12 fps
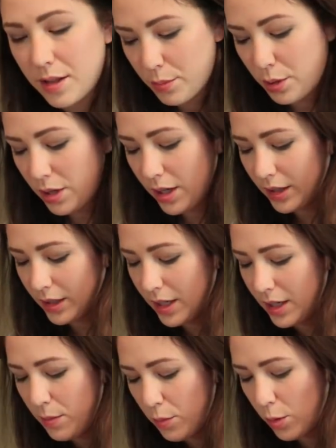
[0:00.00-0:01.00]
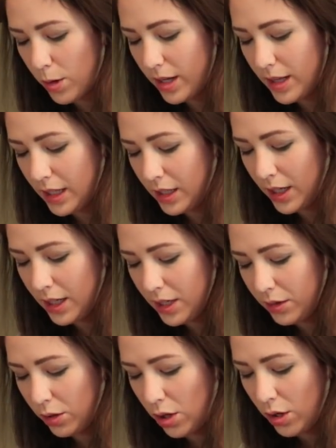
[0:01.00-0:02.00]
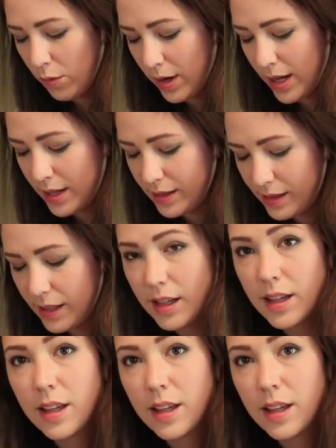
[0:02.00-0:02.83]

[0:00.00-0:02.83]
the cutting board, and then cut it long ways